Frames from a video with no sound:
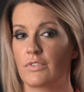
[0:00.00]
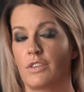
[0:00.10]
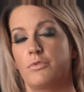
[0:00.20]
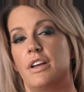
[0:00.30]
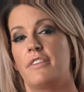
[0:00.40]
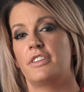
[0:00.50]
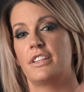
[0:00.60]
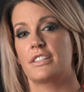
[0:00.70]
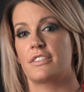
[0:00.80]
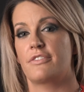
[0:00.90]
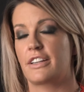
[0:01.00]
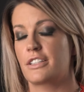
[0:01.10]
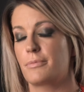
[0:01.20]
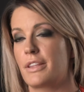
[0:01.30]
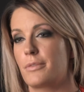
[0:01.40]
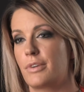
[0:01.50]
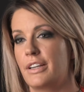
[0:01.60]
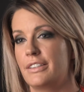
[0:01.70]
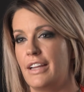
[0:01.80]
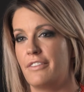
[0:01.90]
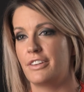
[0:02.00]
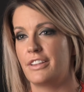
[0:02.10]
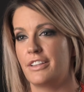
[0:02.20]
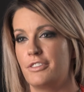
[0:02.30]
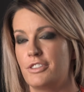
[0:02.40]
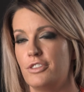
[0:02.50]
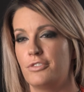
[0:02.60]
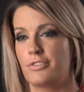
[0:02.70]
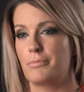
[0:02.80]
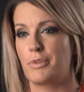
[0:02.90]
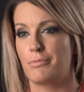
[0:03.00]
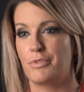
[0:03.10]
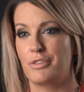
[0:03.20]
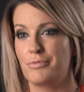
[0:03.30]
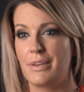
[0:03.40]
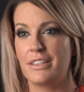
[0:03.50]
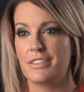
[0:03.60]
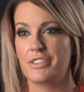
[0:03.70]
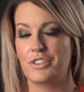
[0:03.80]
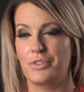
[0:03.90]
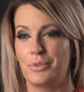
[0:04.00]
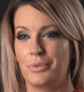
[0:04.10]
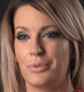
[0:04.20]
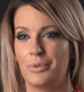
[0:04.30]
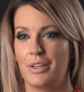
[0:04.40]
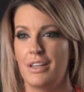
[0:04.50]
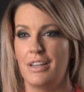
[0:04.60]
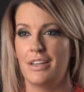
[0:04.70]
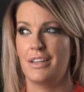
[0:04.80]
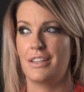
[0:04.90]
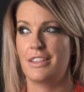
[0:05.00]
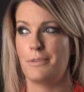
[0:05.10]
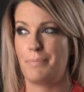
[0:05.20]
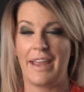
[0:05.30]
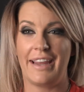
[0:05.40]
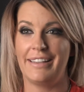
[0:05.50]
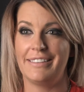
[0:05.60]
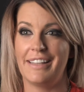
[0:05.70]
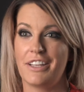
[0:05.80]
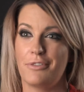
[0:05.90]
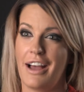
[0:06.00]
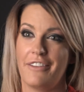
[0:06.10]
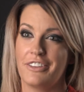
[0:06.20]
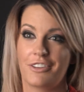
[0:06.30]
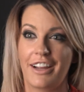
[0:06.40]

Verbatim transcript: Well, everything's affected by the brain. Everything you do from your movement to the pain that you have in your